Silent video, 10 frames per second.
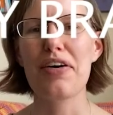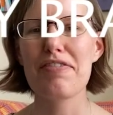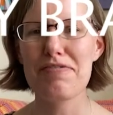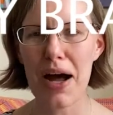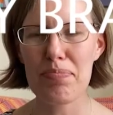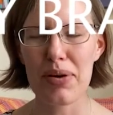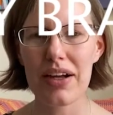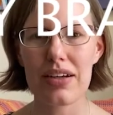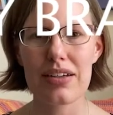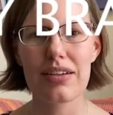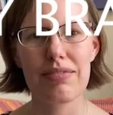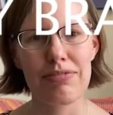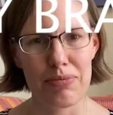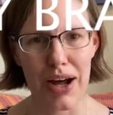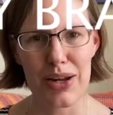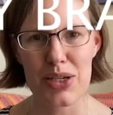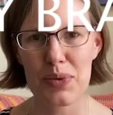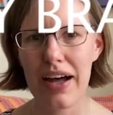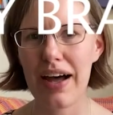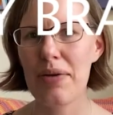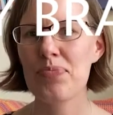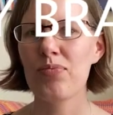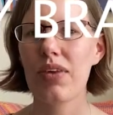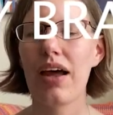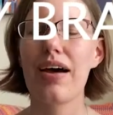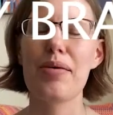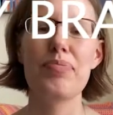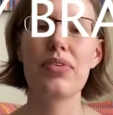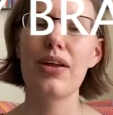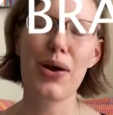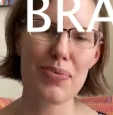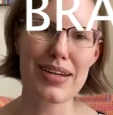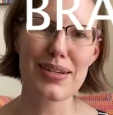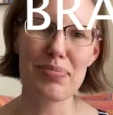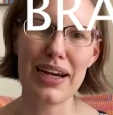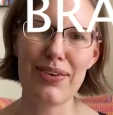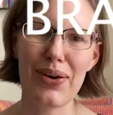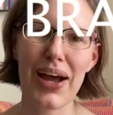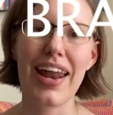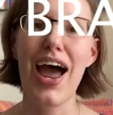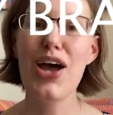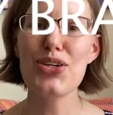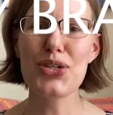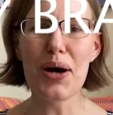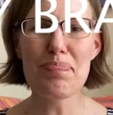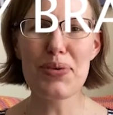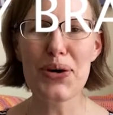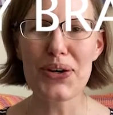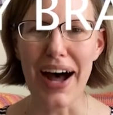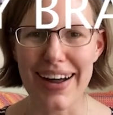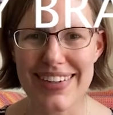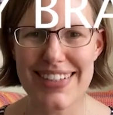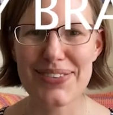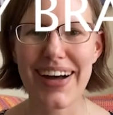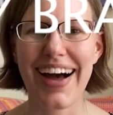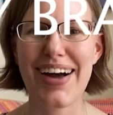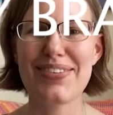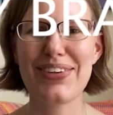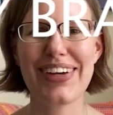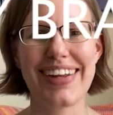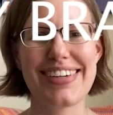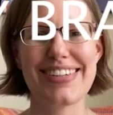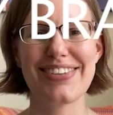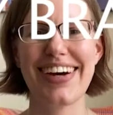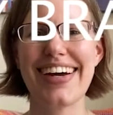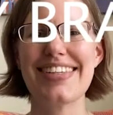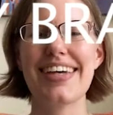fabric for underwear. No, that's completely wrong again. Shop bought underwear, I will get this right.